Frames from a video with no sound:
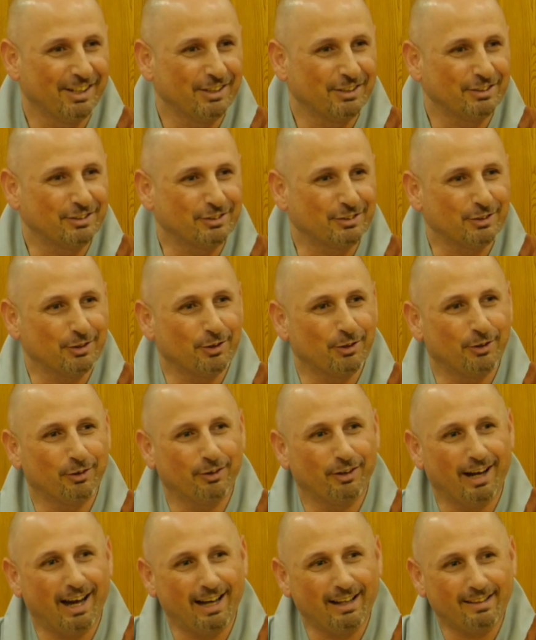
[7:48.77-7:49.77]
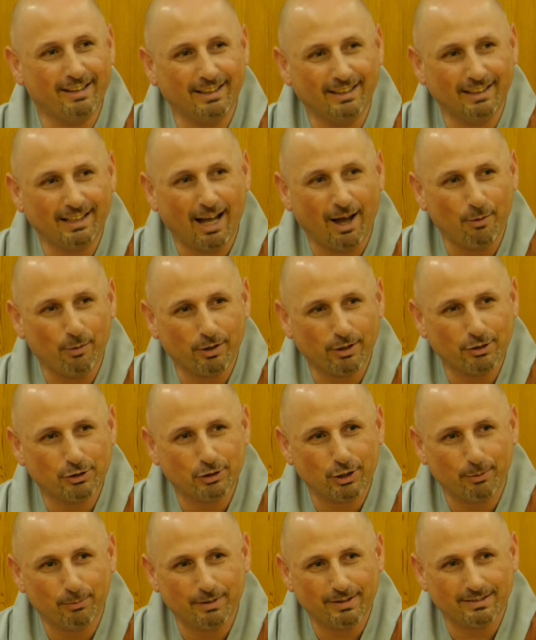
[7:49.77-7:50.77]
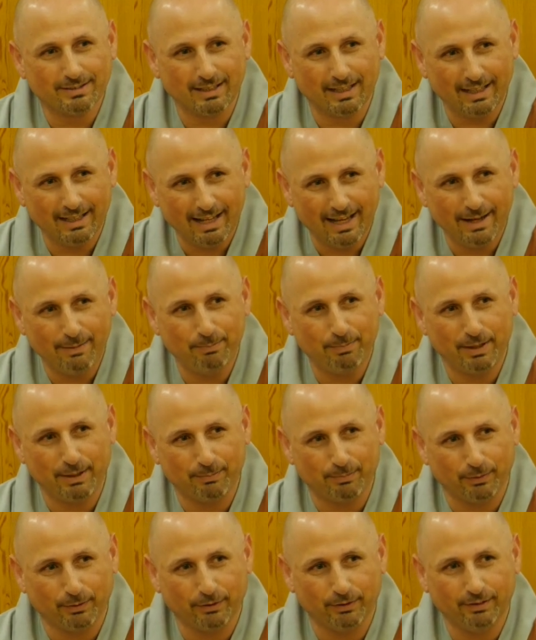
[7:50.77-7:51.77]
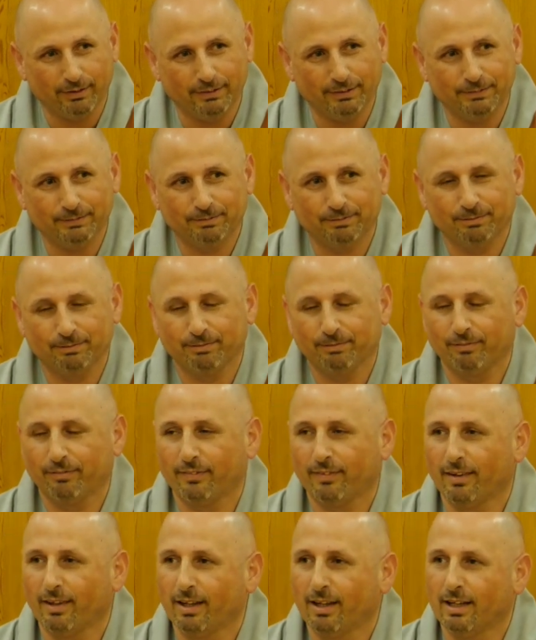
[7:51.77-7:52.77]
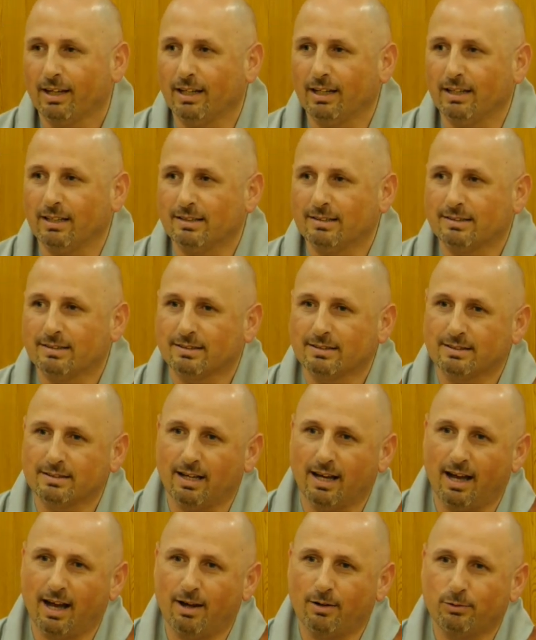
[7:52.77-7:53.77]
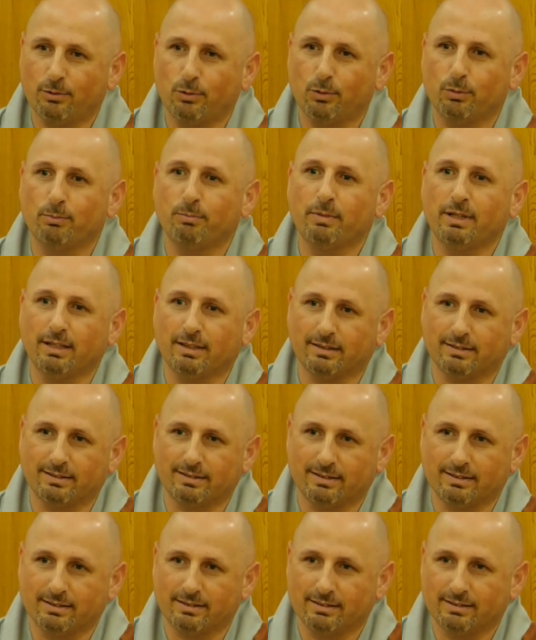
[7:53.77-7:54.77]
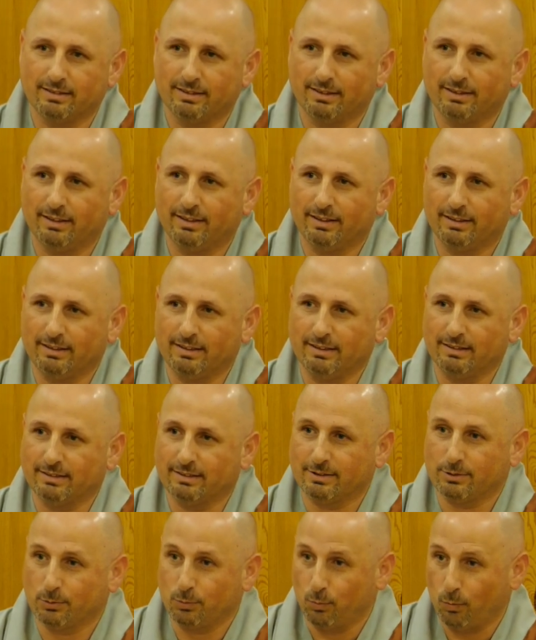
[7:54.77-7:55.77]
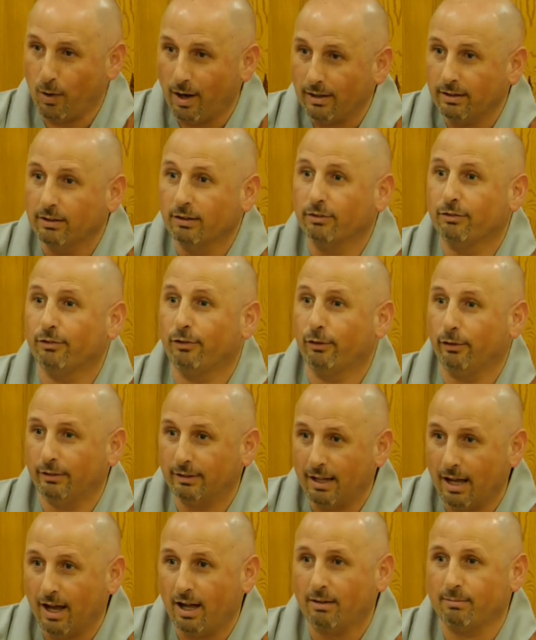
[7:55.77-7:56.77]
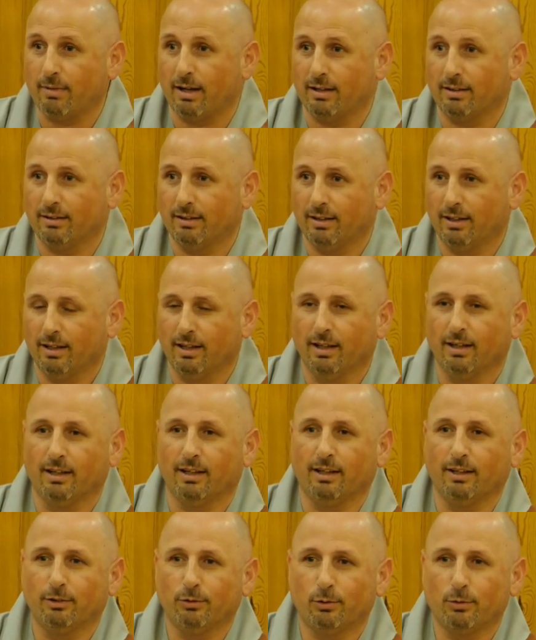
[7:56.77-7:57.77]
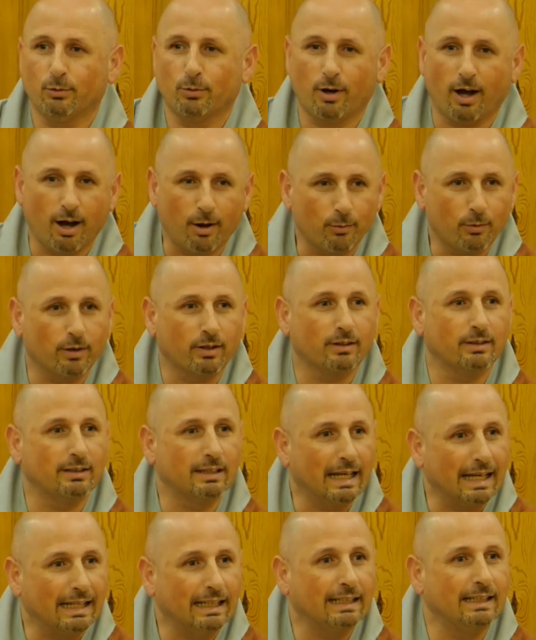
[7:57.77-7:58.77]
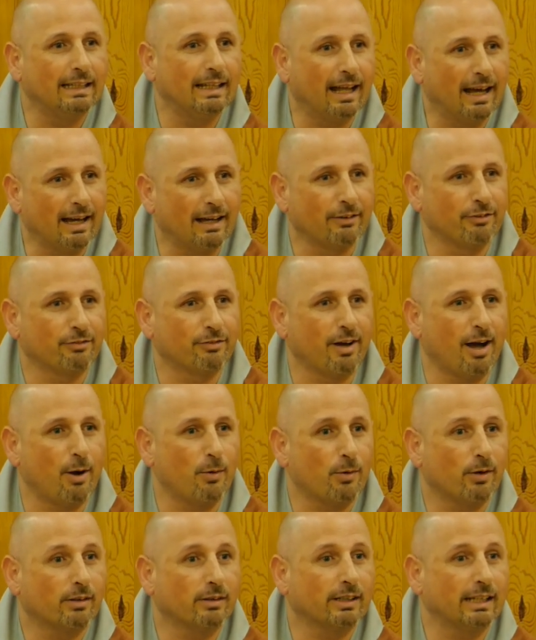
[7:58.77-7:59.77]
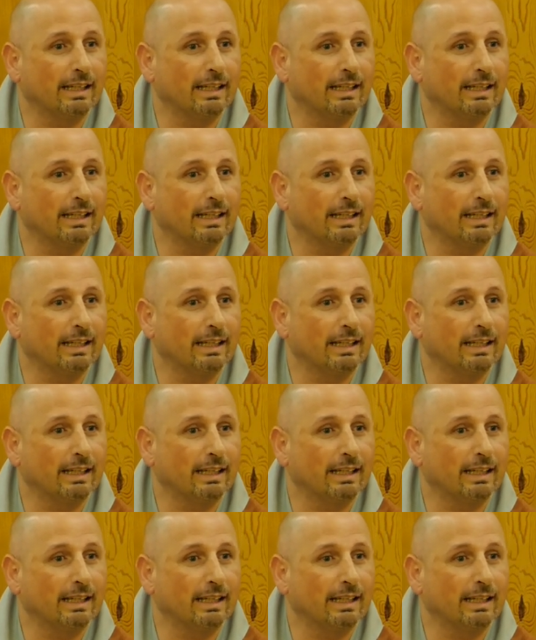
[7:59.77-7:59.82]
So I think our job as a lay people, it's how to mix this wonderful Dharma into our daily life, our